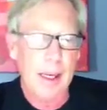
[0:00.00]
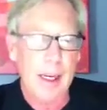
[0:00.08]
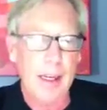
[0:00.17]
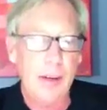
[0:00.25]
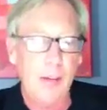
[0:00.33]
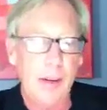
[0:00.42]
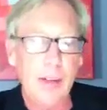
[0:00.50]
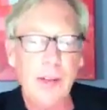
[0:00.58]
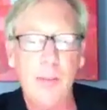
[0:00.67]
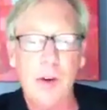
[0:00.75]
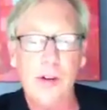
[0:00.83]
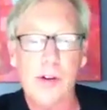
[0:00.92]
In the
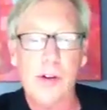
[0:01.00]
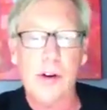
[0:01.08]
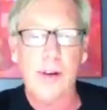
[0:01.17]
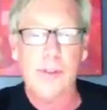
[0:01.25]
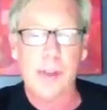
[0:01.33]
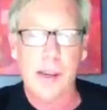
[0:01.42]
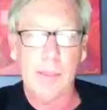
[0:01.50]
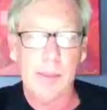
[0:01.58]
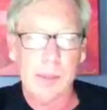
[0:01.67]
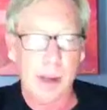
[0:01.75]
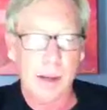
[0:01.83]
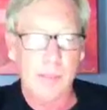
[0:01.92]
recent merger of
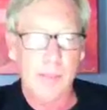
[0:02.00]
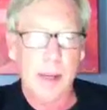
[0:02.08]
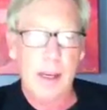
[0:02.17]
Samsung,